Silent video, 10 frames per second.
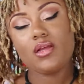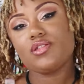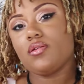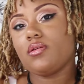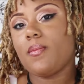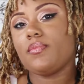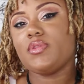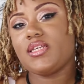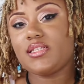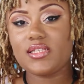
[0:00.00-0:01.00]
So
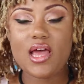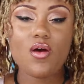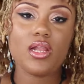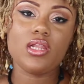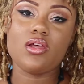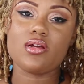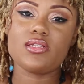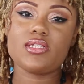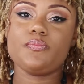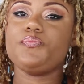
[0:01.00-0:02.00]
this is how it
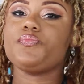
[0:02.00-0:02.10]
looks.